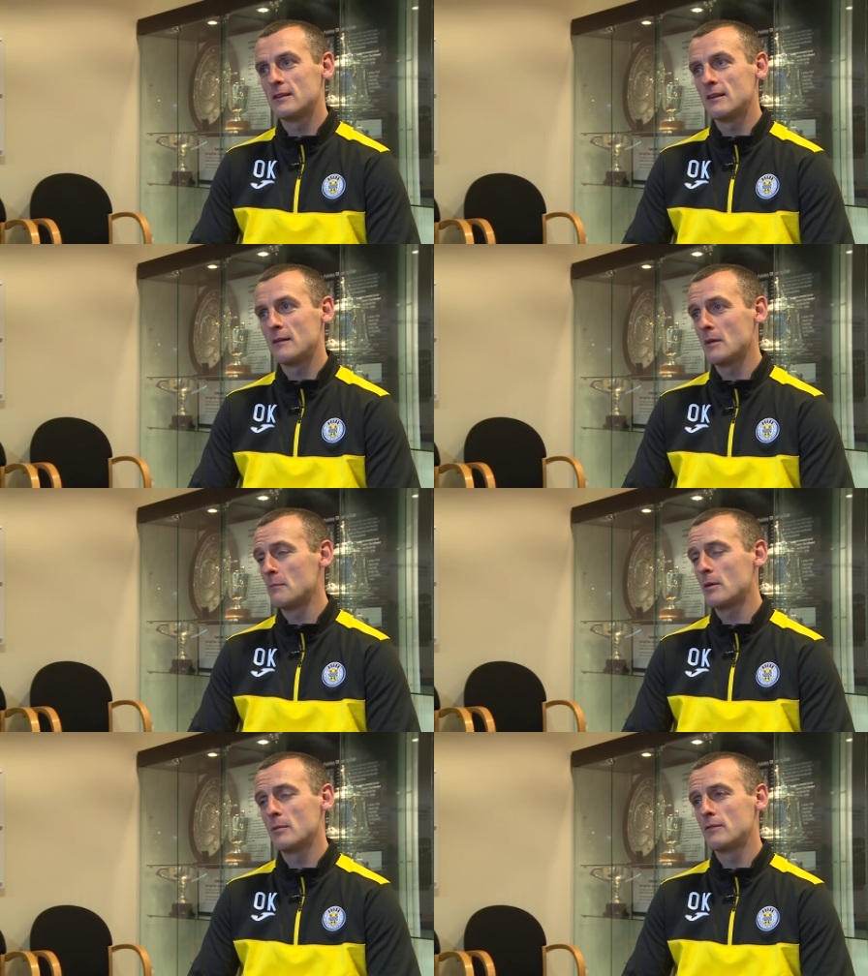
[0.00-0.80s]

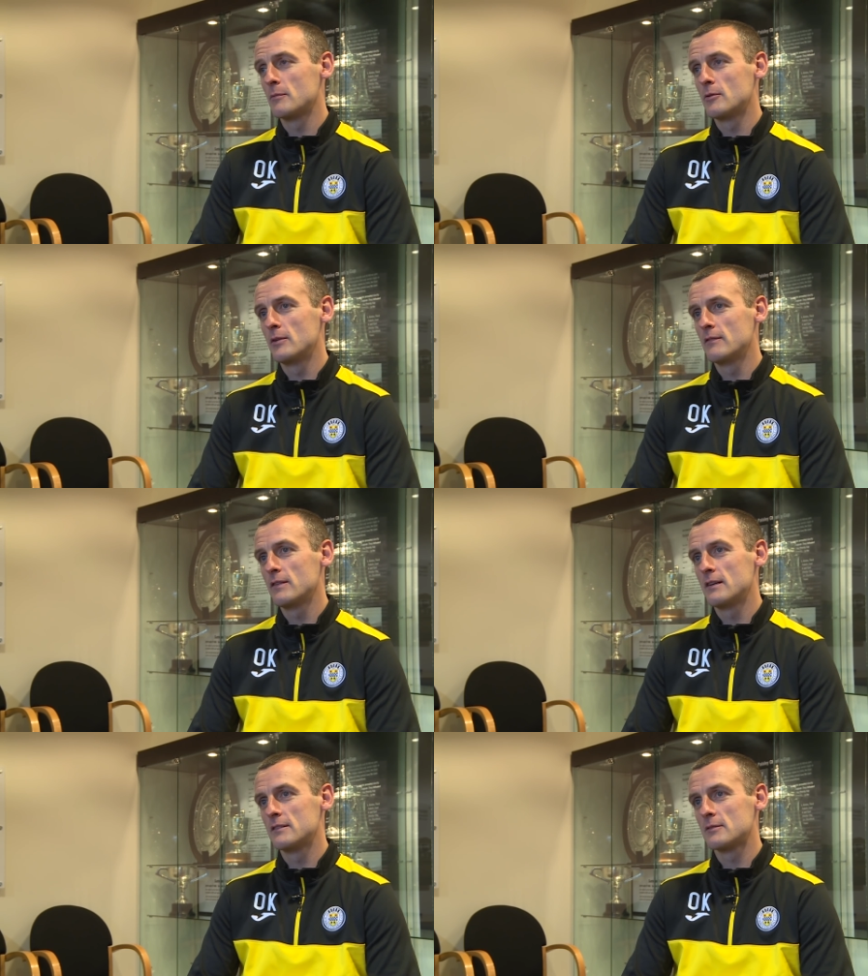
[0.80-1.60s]
And probably from Corian
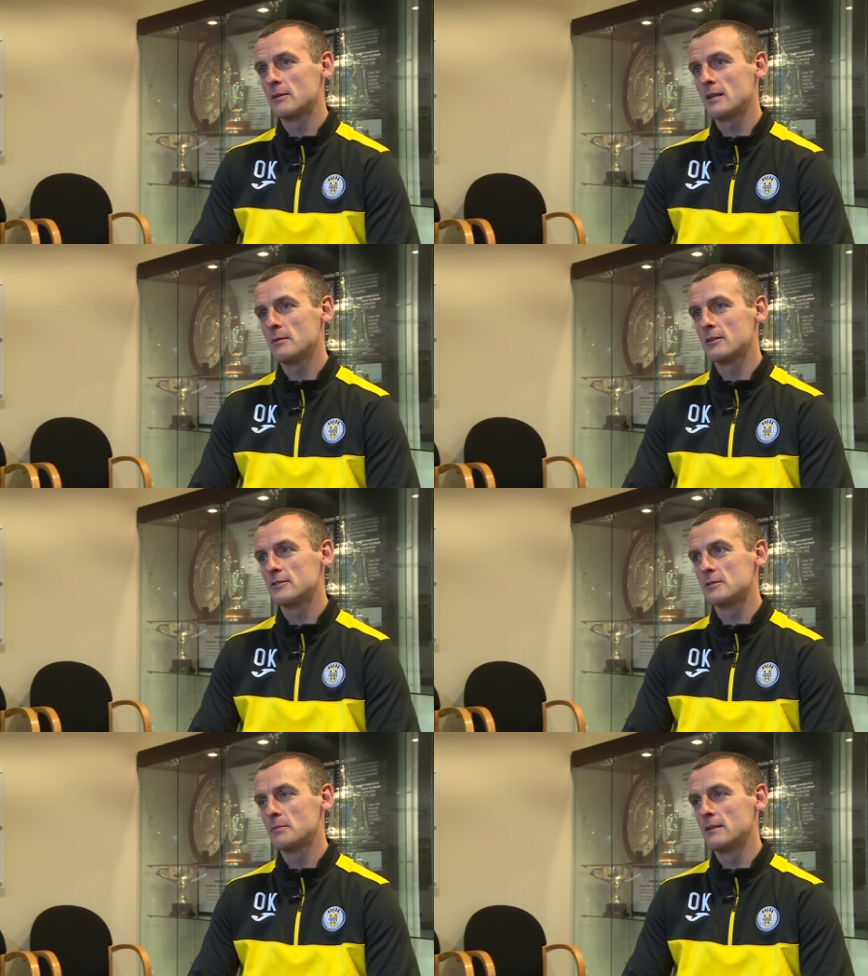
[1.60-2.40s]
fans as well, because
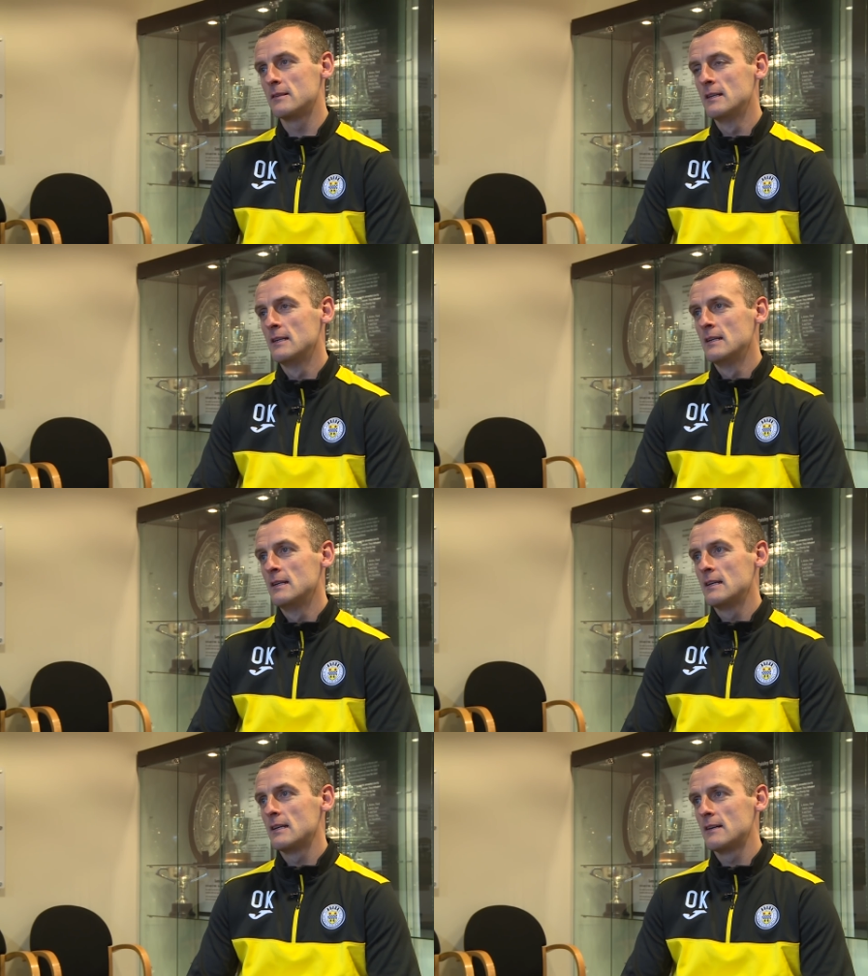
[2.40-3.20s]
it's been
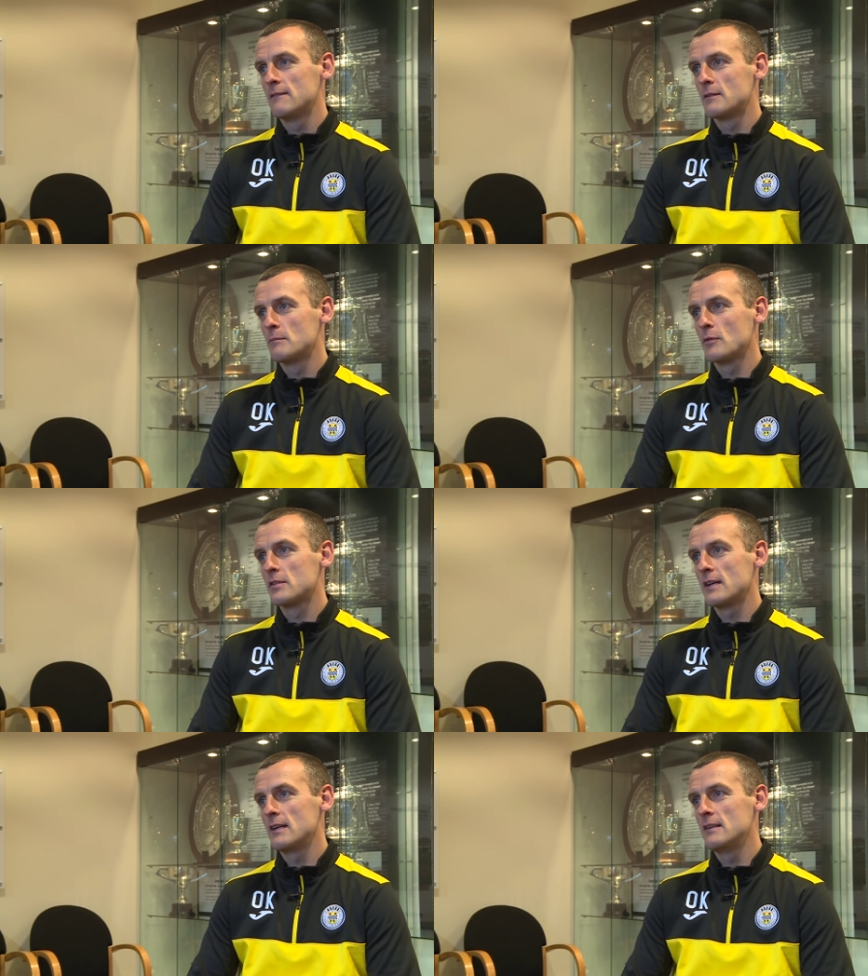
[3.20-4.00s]
from both
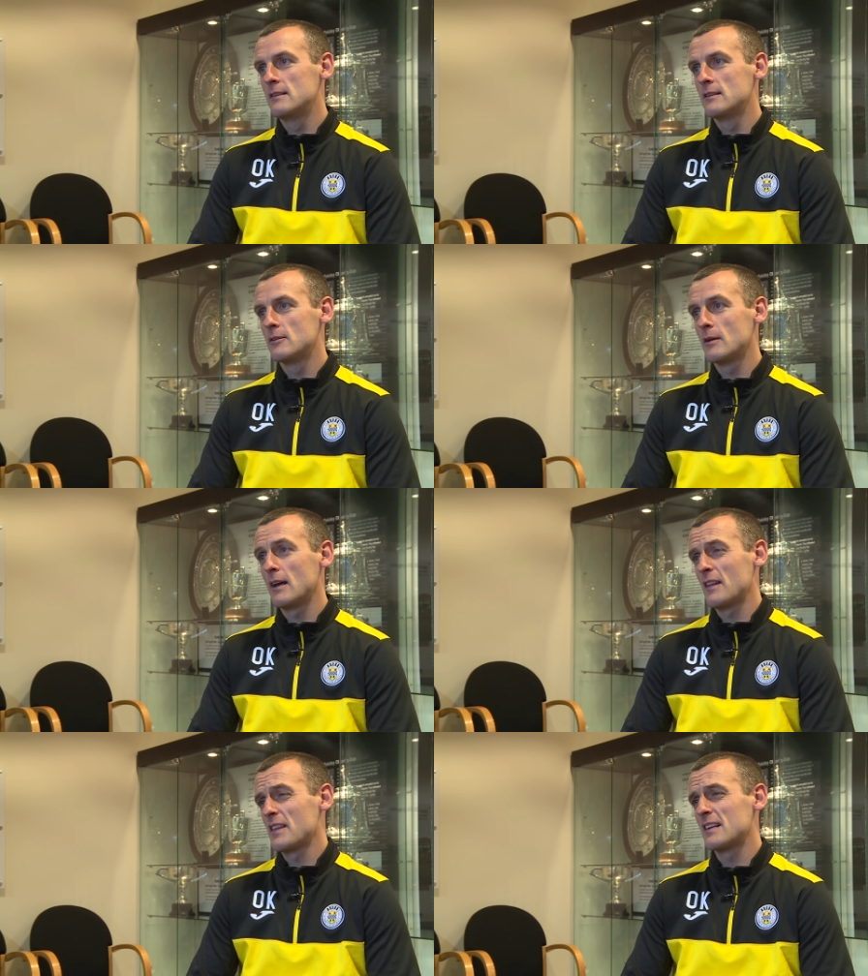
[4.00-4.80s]
sides, you know.
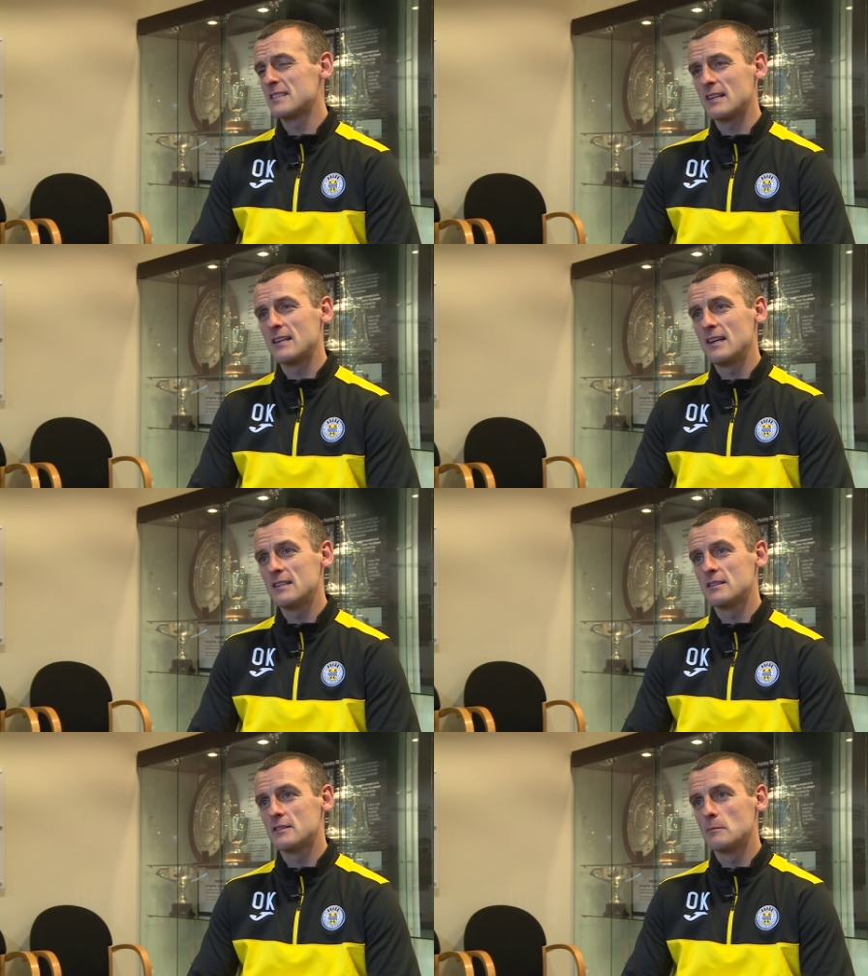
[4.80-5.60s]
And I think it's that
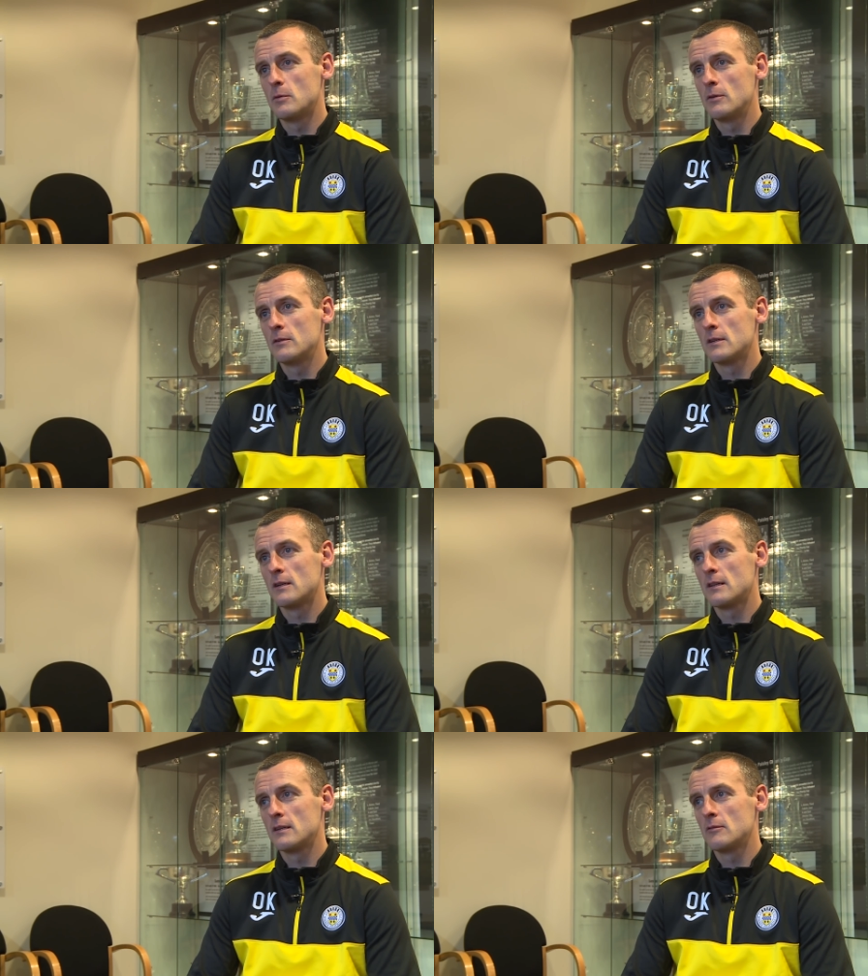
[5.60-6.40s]
connection that's important. And
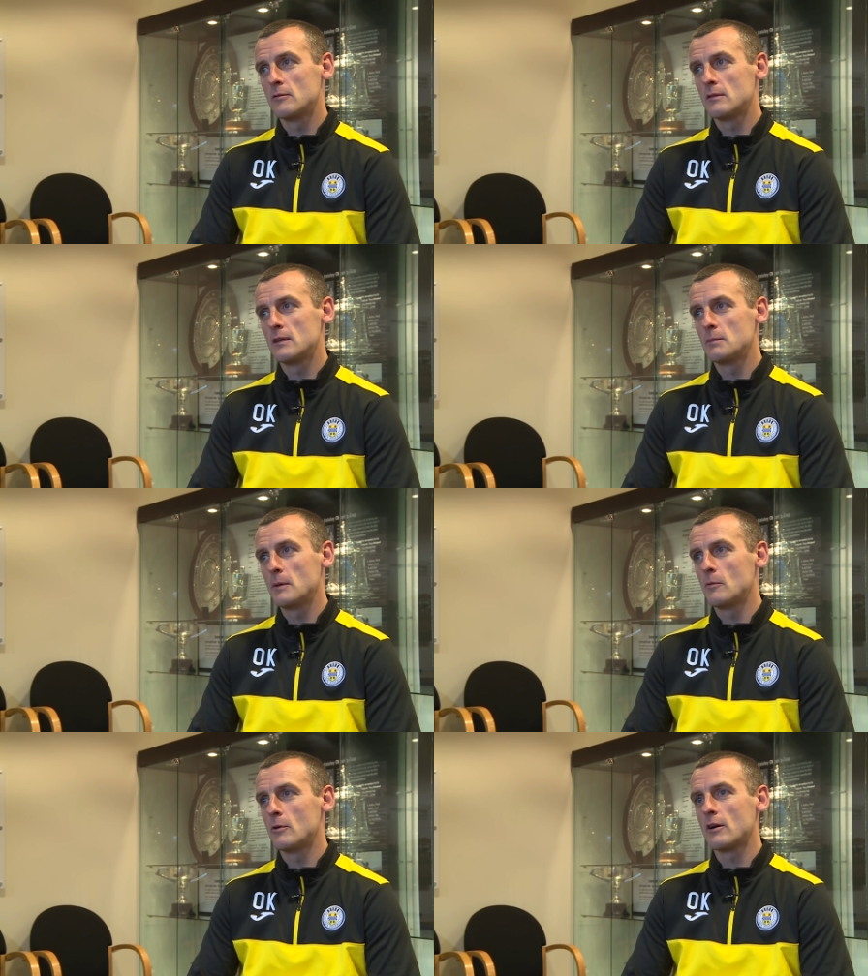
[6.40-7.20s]
I think, you know, these
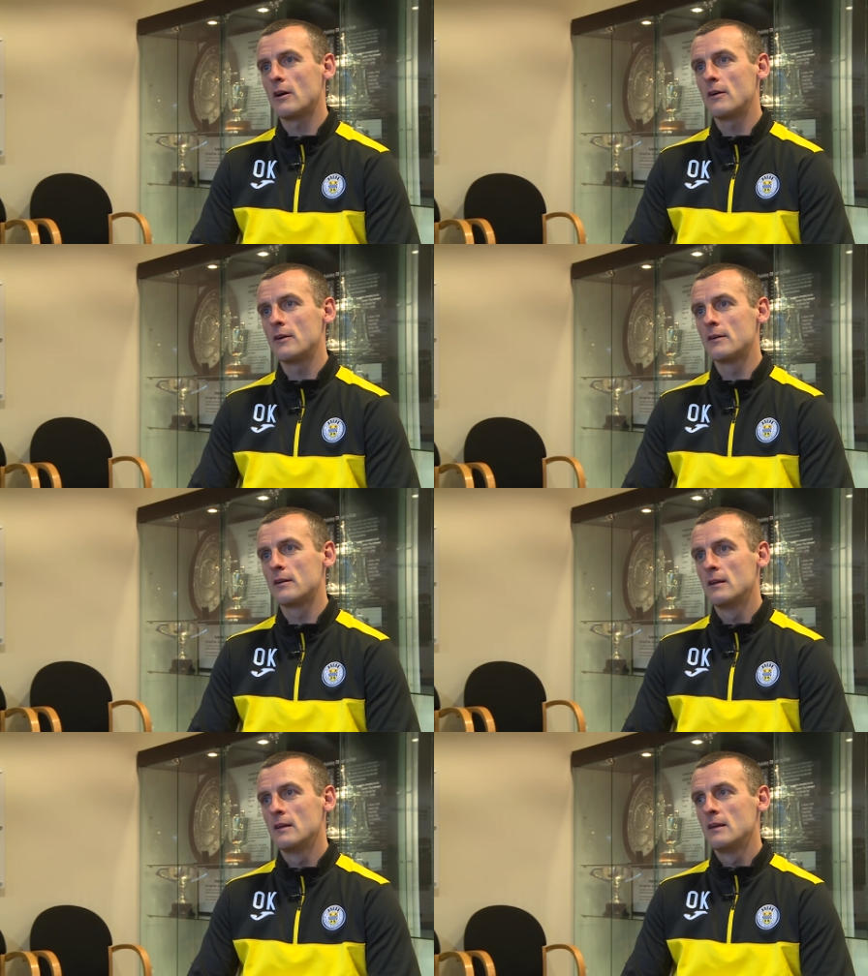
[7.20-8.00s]
people work hard
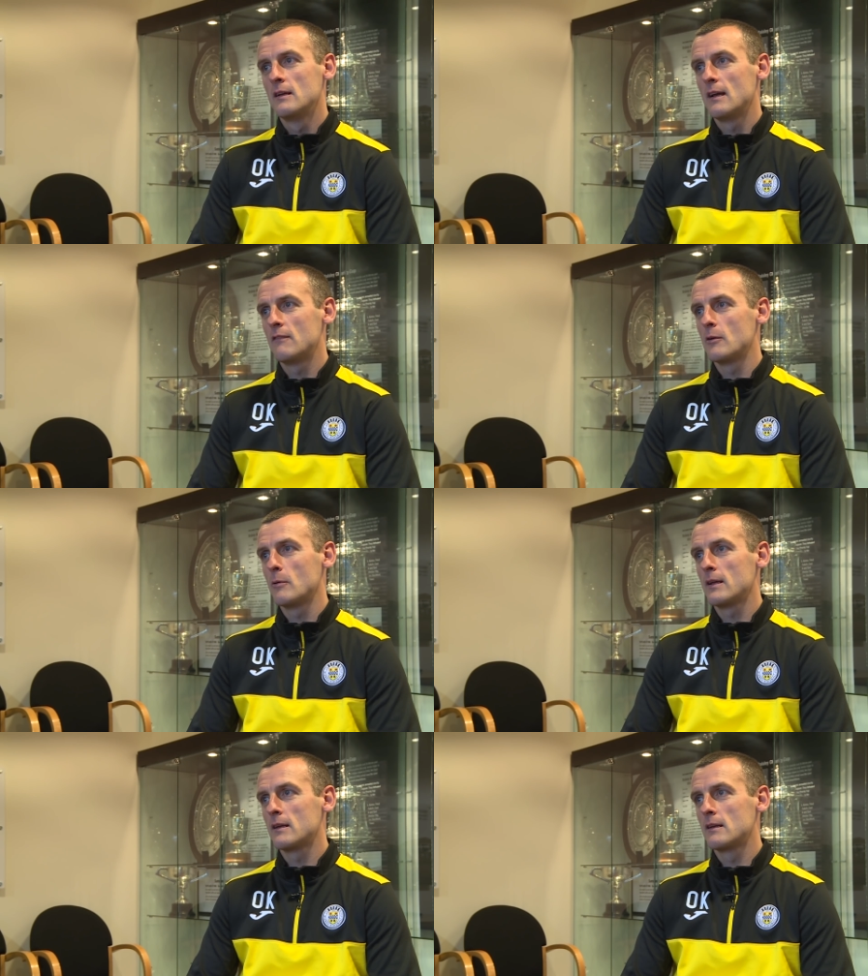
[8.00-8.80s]
every
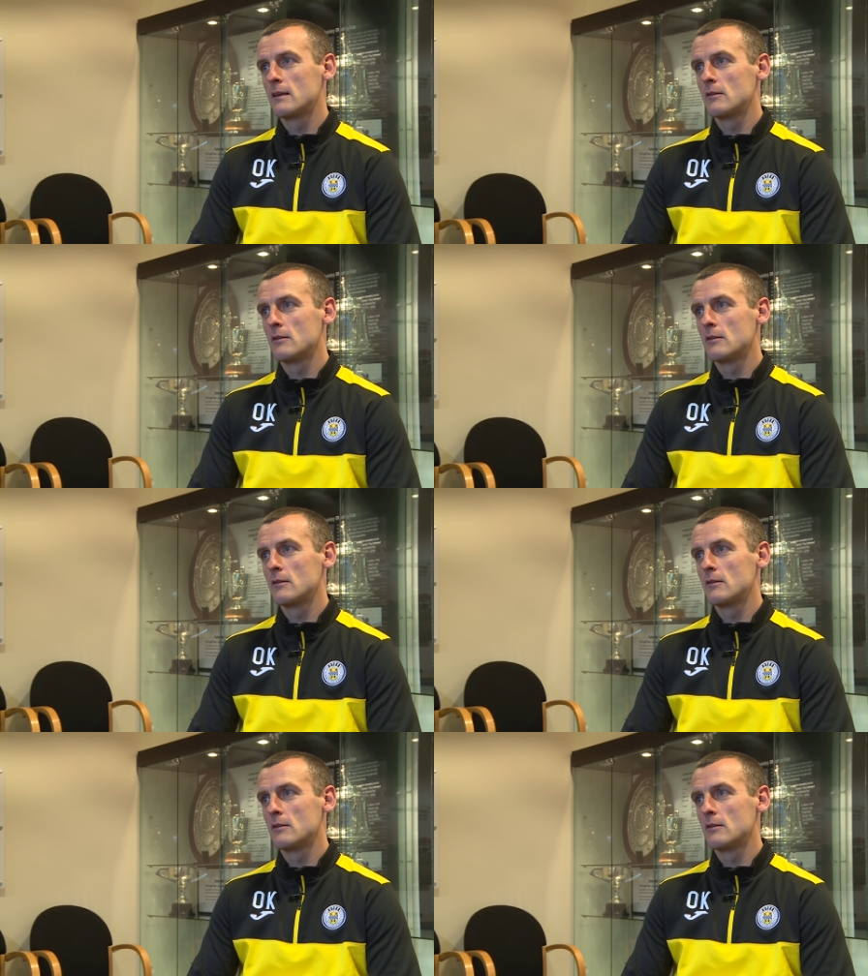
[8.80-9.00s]
week.